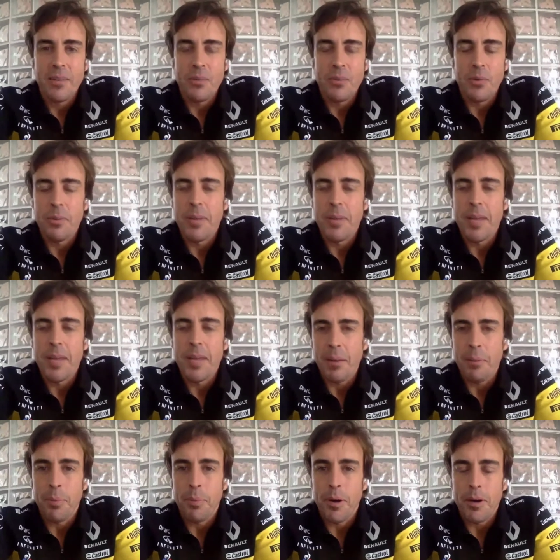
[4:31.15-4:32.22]
will be a
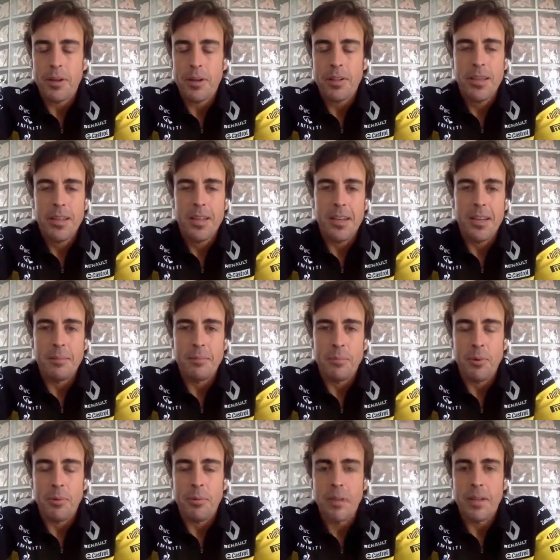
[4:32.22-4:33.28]
key part, and
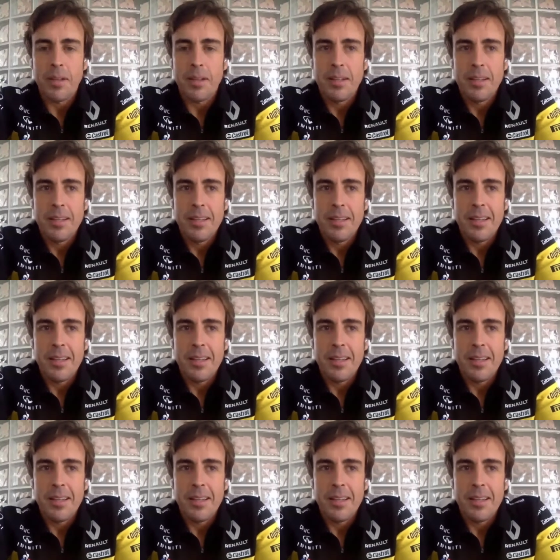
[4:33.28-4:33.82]
probably